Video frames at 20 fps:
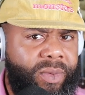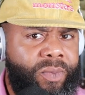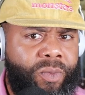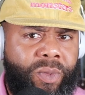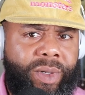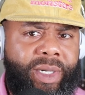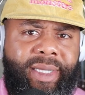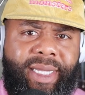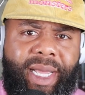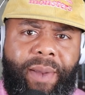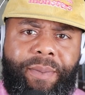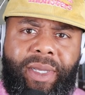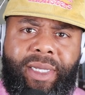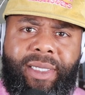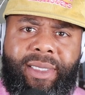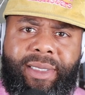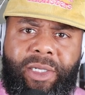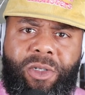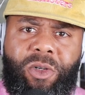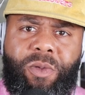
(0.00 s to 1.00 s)
Wouldn't that be
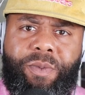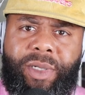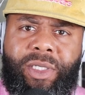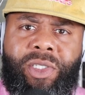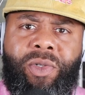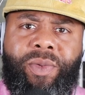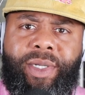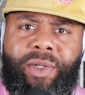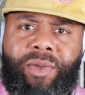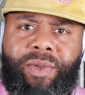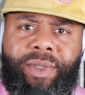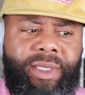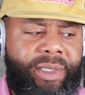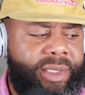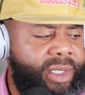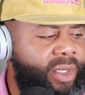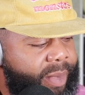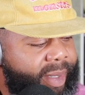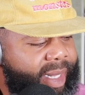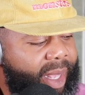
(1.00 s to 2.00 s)
considered mental
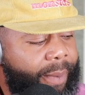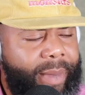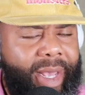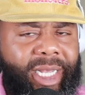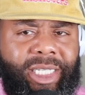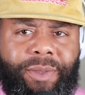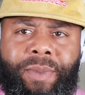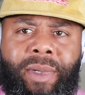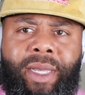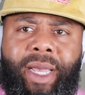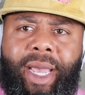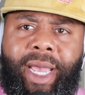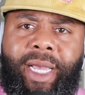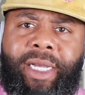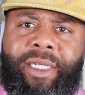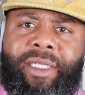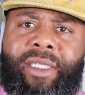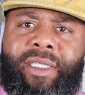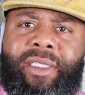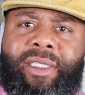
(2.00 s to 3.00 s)
illness? I mean, that makes me
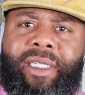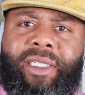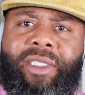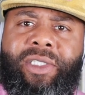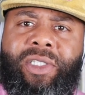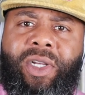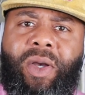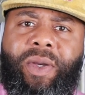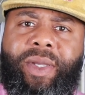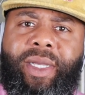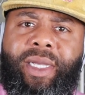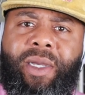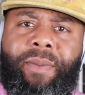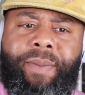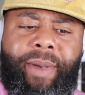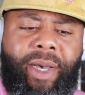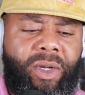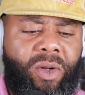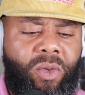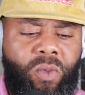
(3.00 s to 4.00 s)
anxious just talking
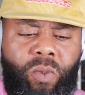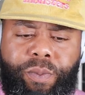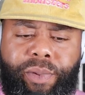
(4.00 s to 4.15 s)
about it.